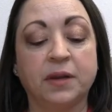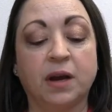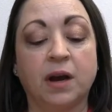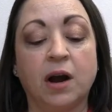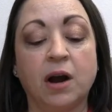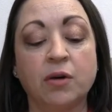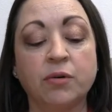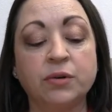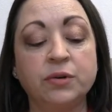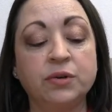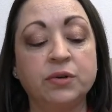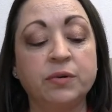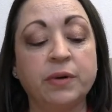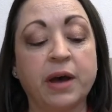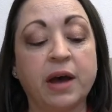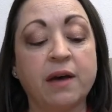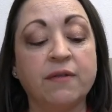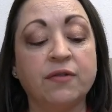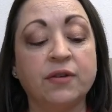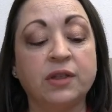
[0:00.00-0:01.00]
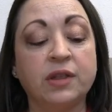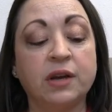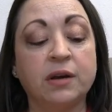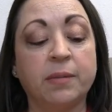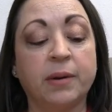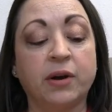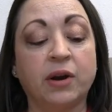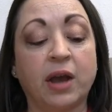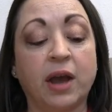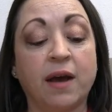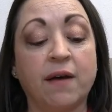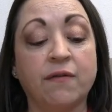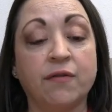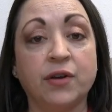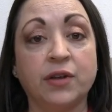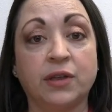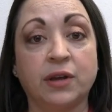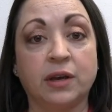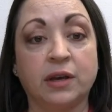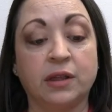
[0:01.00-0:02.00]
Aru knew everything about
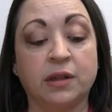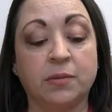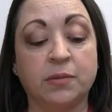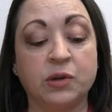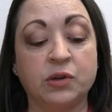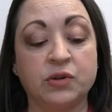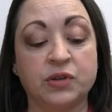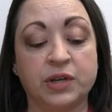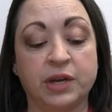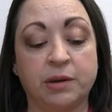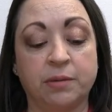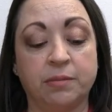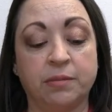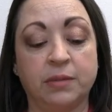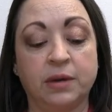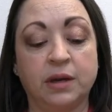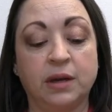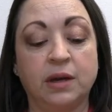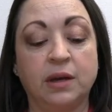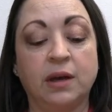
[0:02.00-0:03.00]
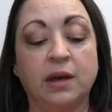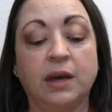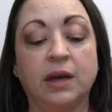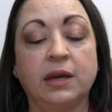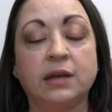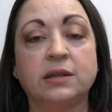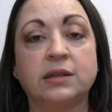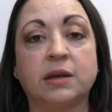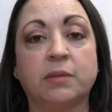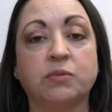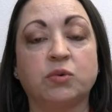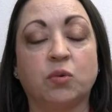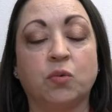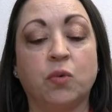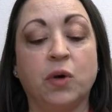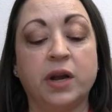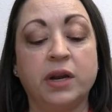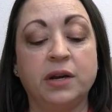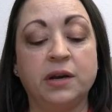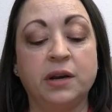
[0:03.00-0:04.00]
everything in the museum, except
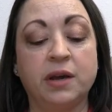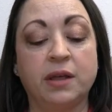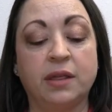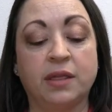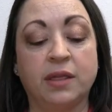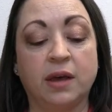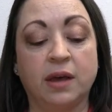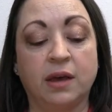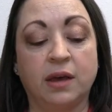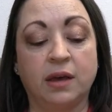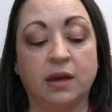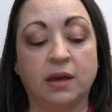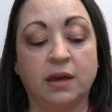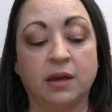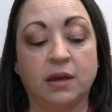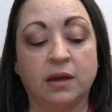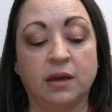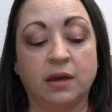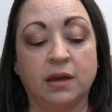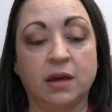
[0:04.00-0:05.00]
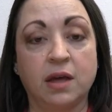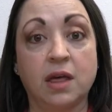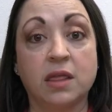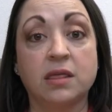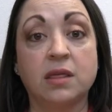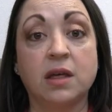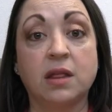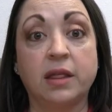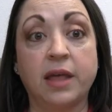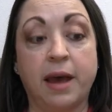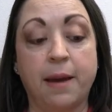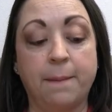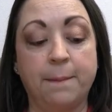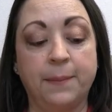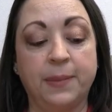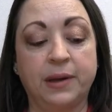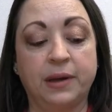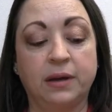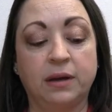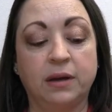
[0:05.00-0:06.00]
one thing the lamp.
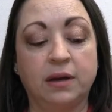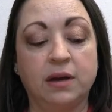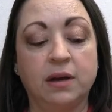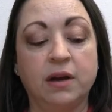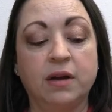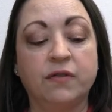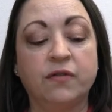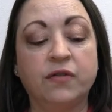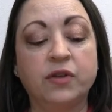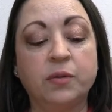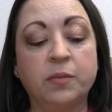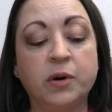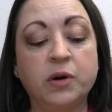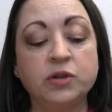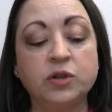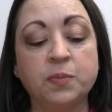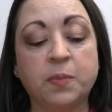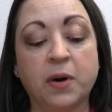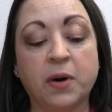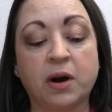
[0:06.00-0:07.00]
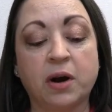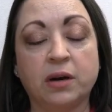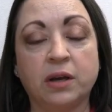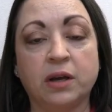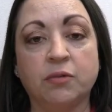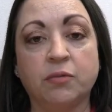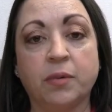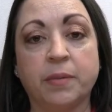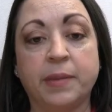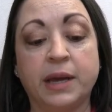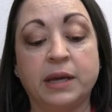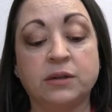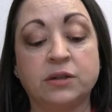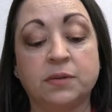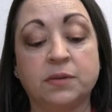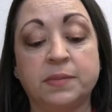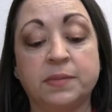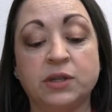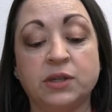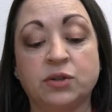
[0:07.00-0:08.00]
For the most part, it remained a
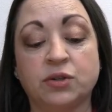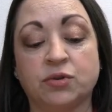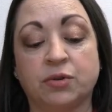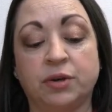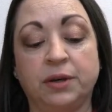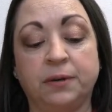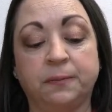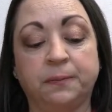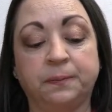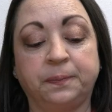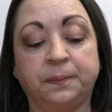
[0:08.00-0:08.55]
mystery.